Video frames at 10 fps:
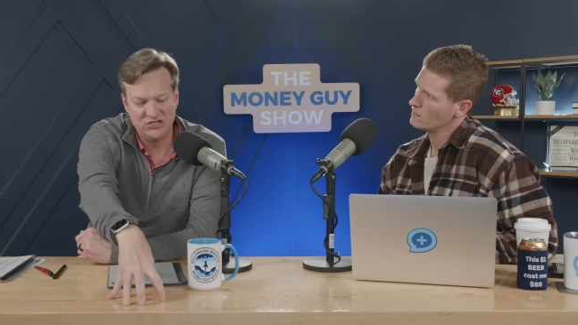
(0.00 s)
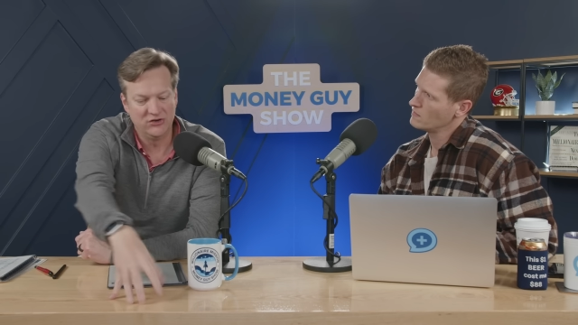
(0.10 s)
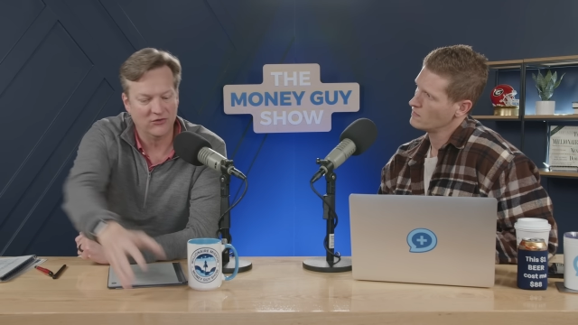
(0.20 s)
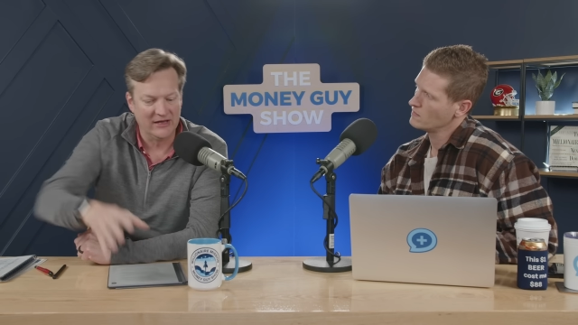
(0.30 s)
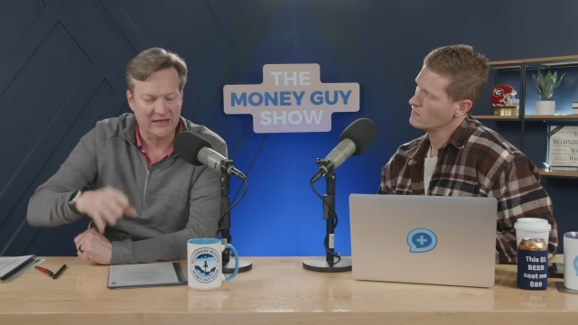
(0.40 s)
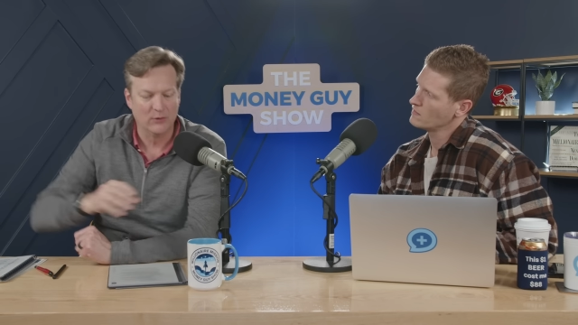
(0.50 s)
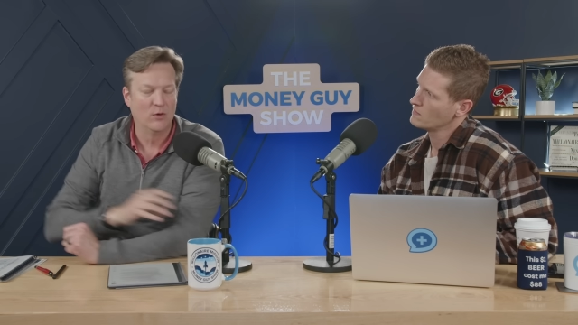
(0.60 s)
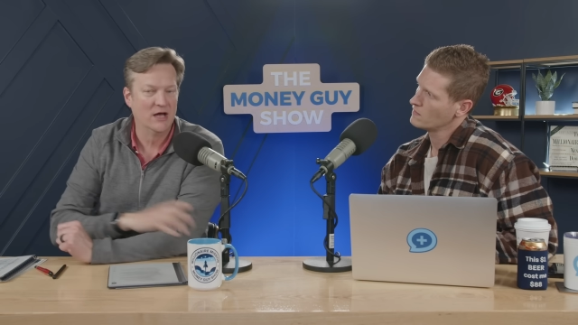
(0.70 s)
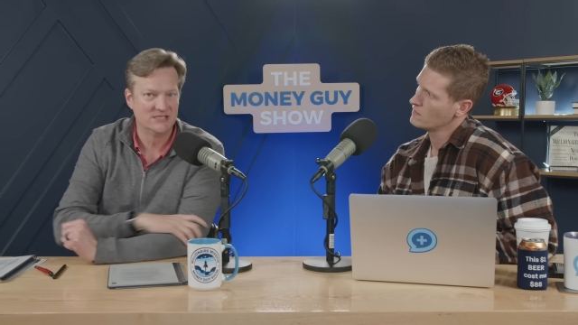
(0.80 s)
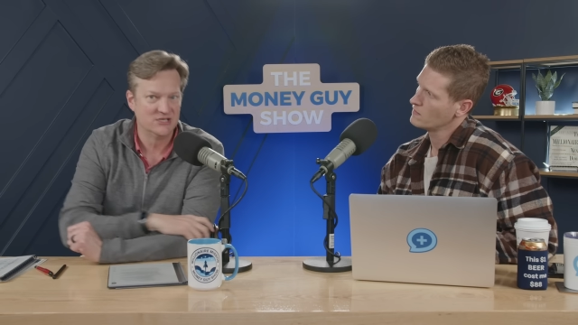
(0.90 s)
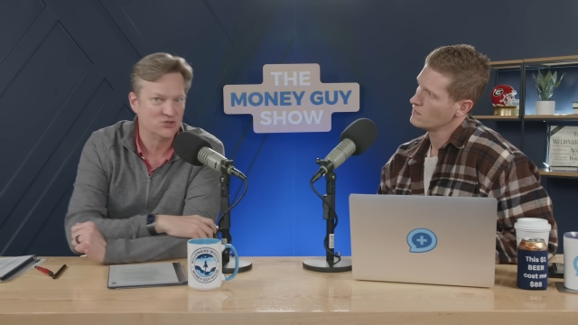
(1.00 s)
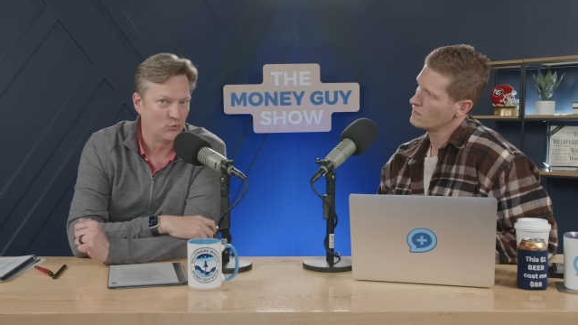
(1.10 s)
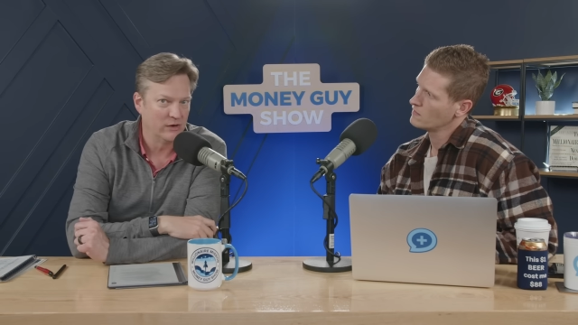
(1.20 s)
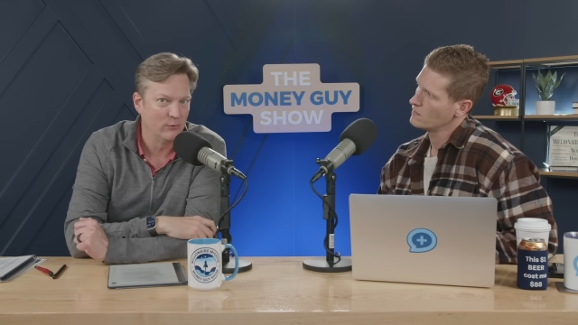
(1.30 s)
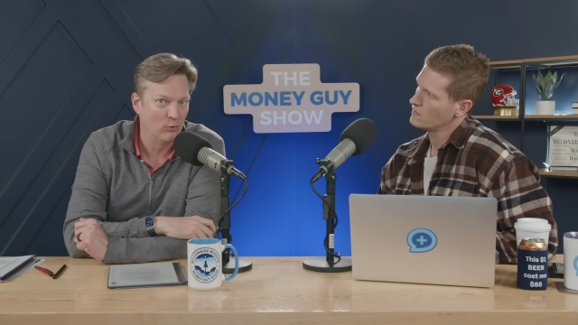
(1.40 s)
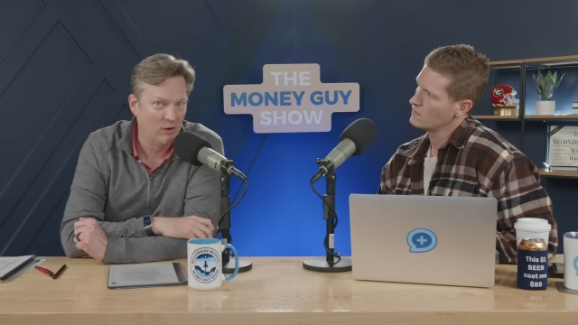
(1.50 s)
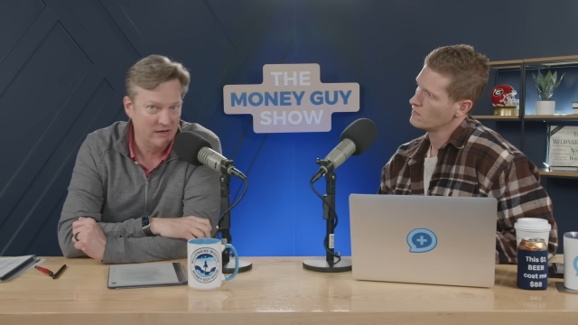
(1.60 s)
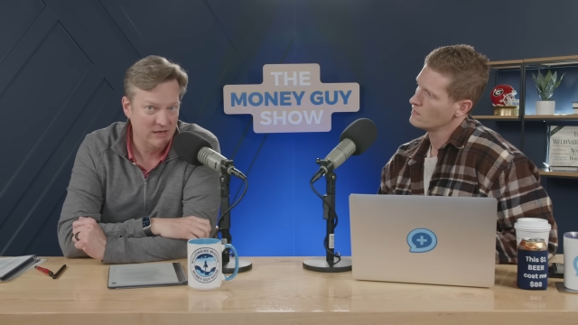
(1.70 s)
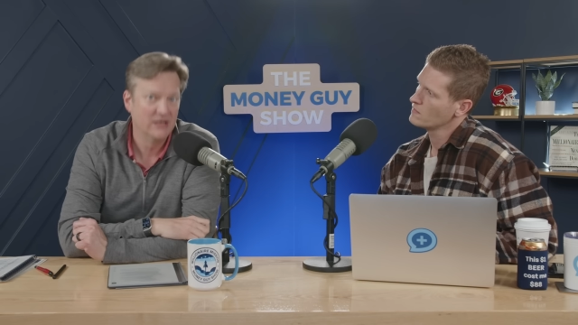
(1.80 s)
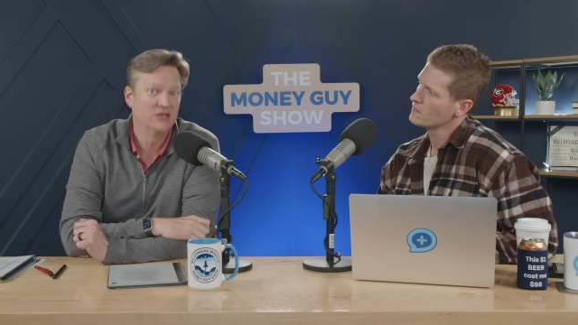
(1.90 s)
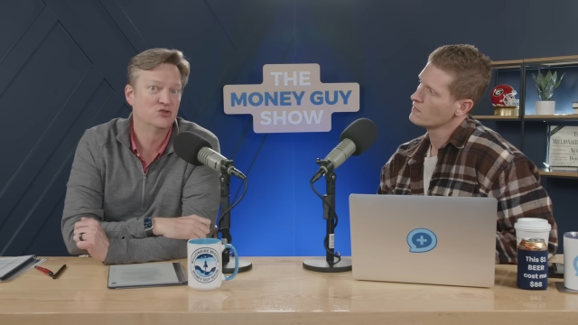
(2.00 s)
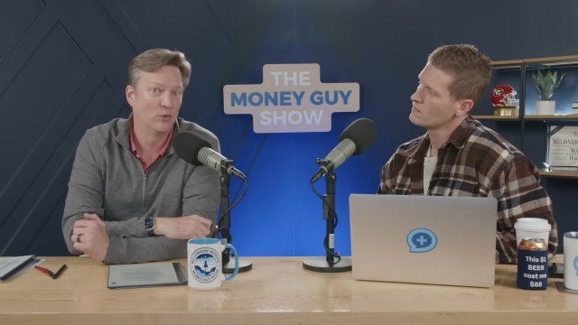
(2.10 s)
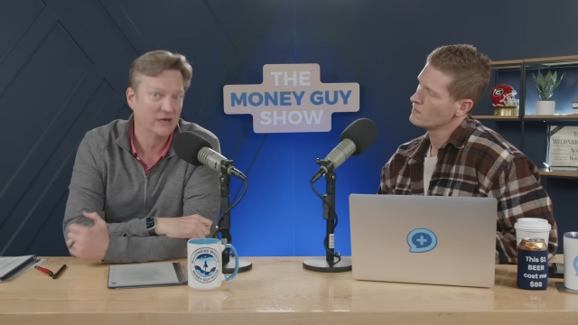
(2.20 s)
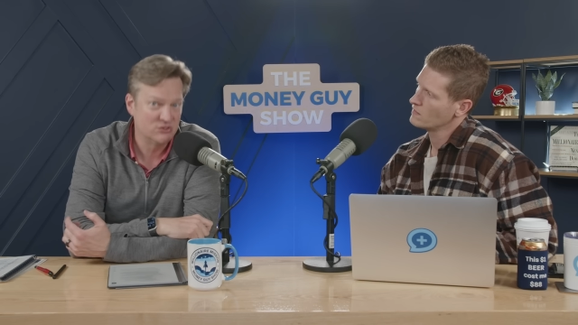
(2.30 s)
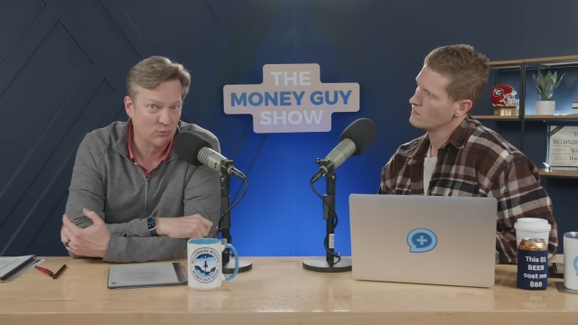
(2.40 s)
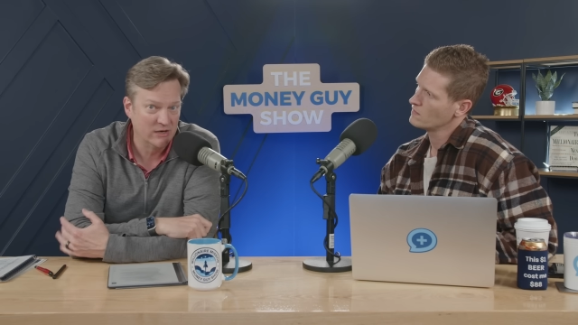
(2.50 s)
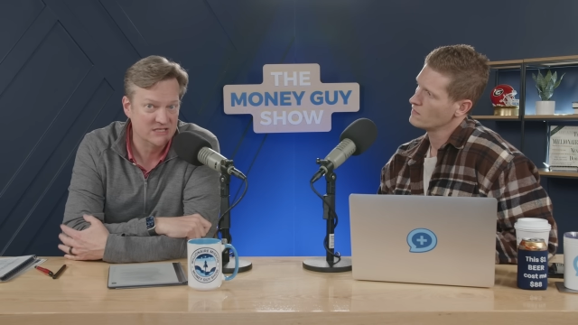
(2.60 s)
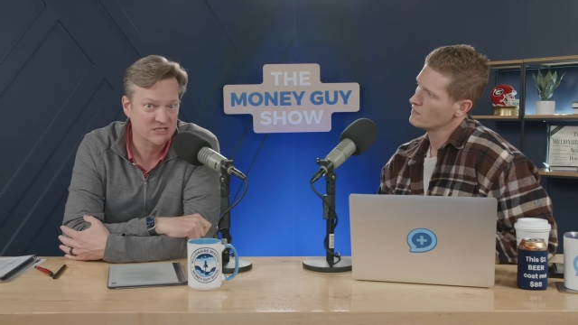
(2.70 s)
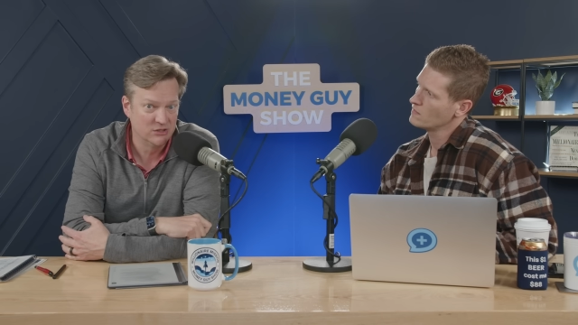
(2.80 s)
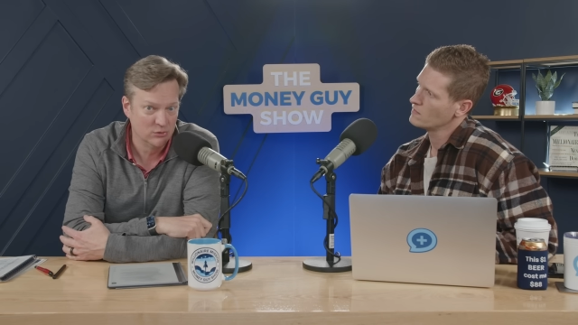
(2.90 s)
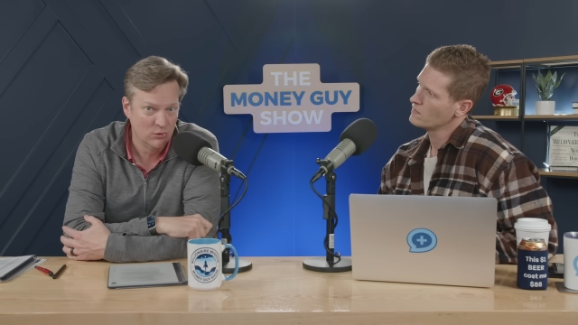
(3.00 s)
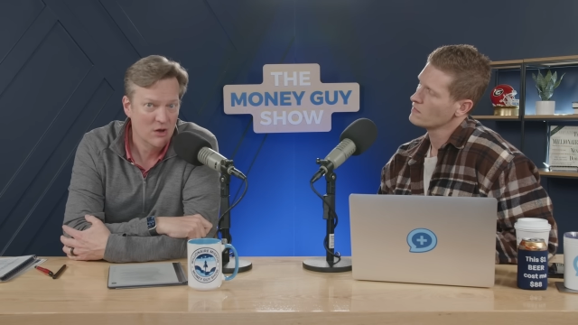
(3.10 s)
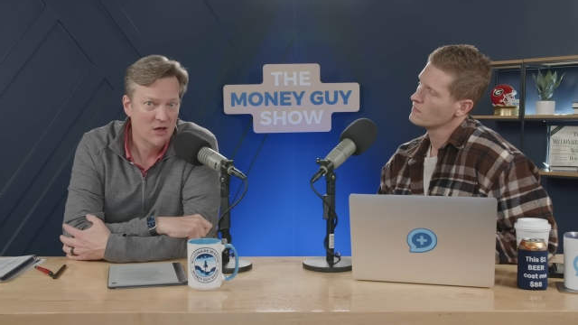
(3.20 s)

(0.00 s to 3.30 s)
Speaker 1: you like it was in 21 and 2022.